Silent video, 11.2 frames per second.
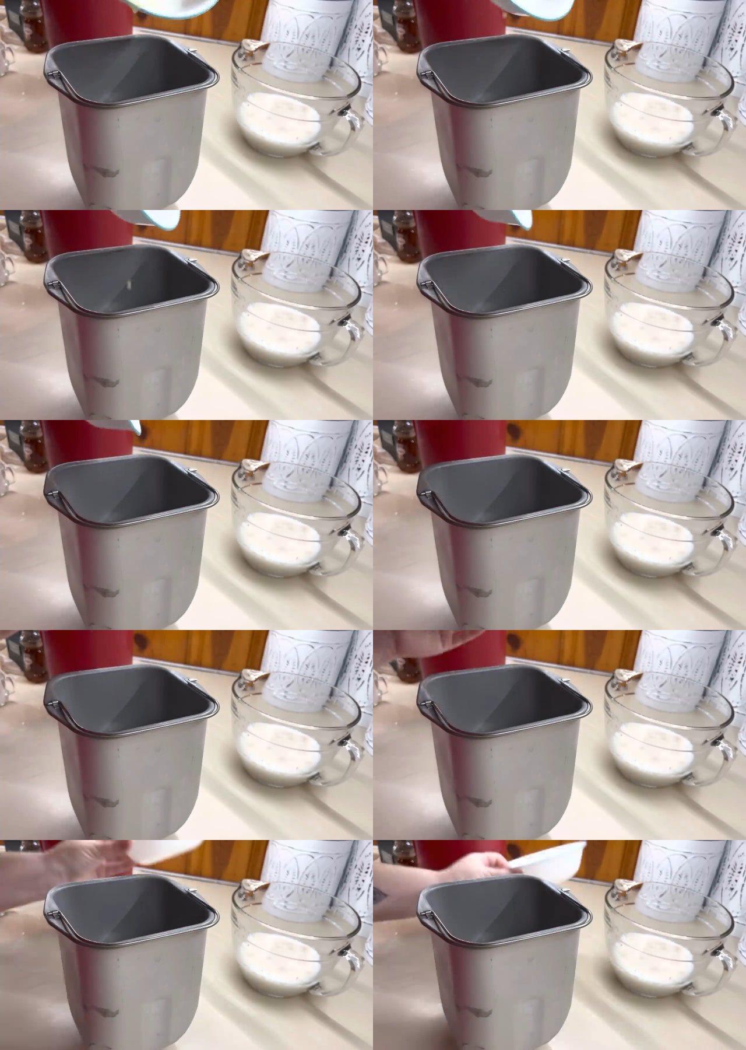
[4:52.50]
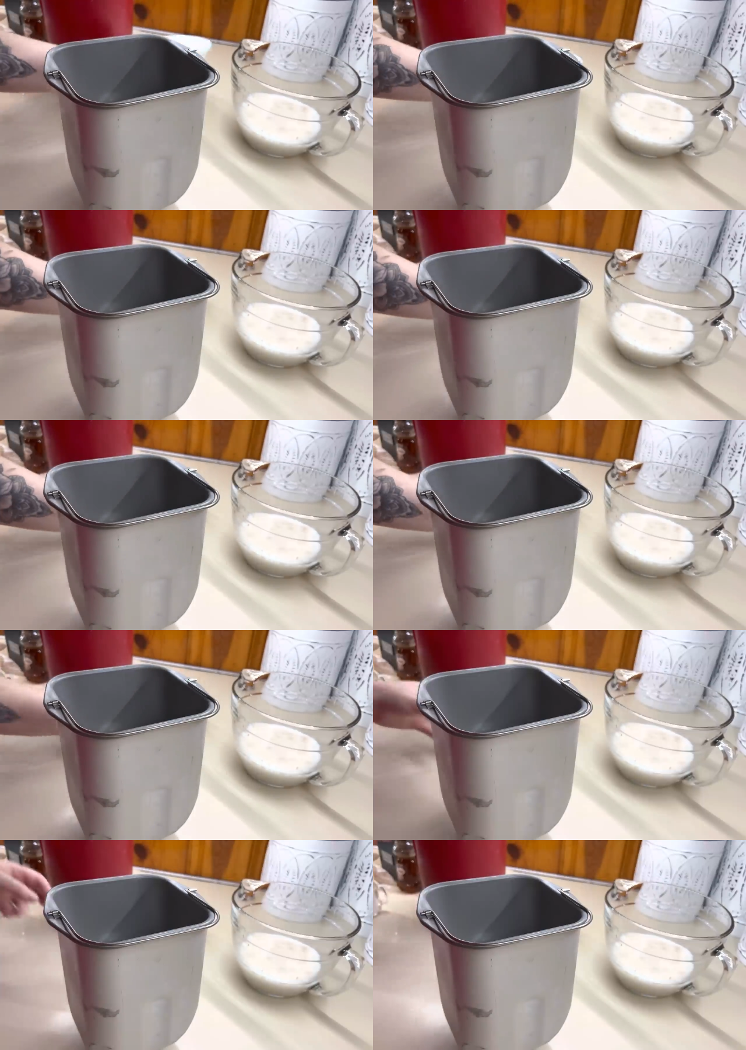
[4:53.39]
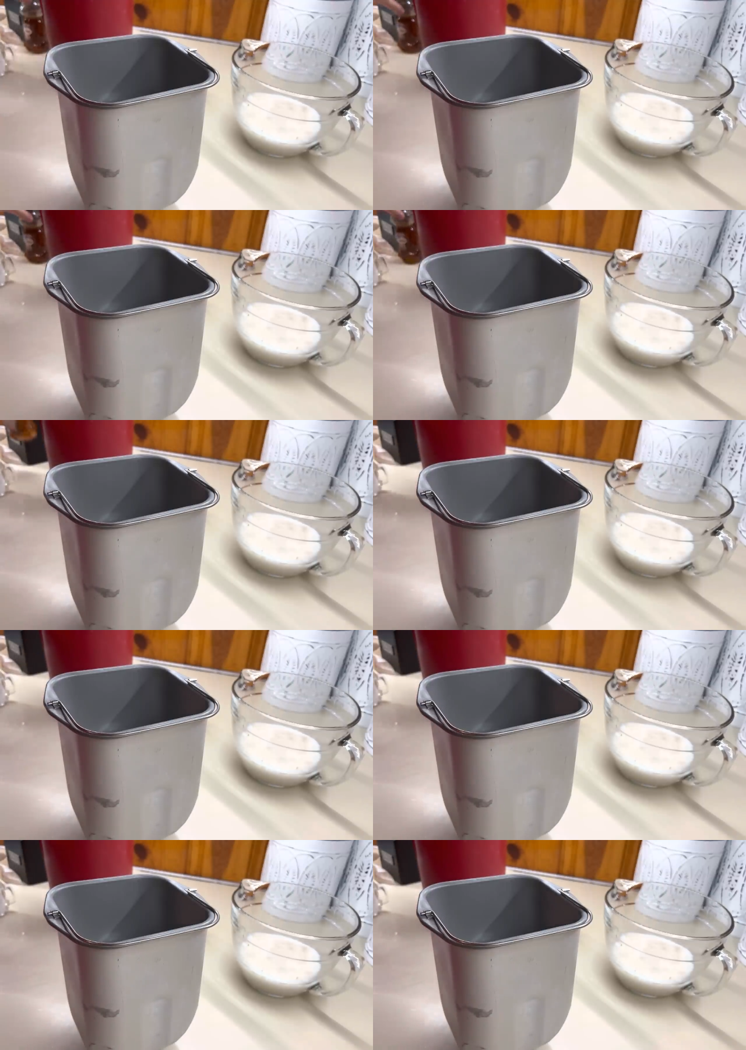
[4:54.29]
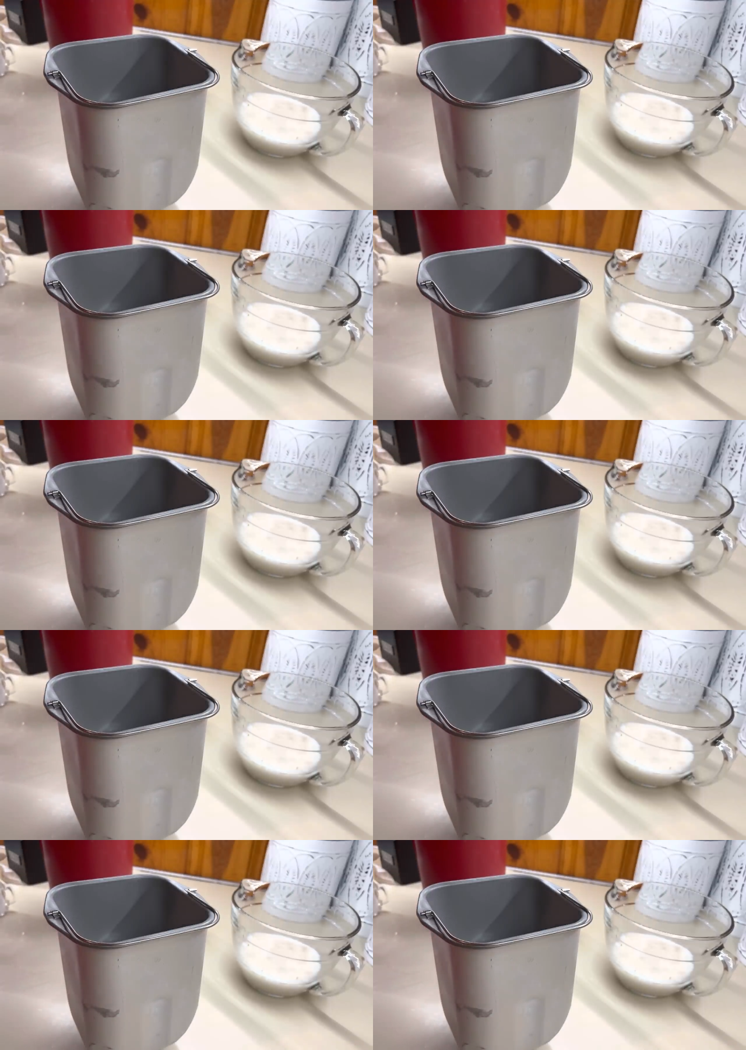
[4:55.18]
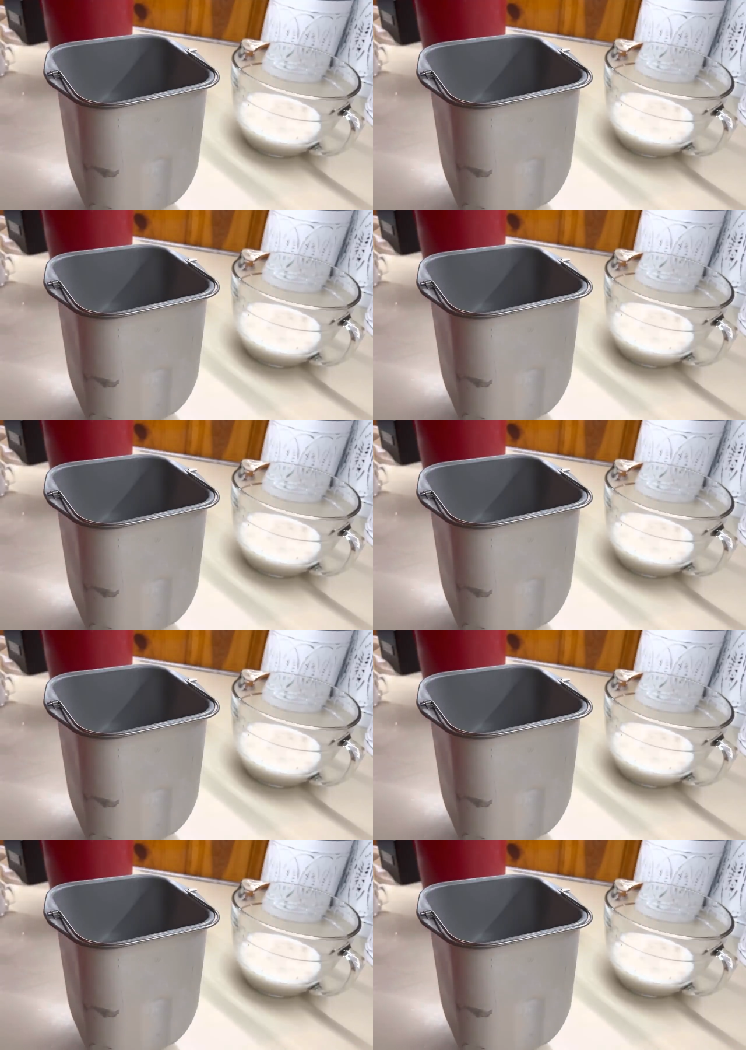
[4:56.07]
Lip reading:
No face is visible, so there are no lips to read.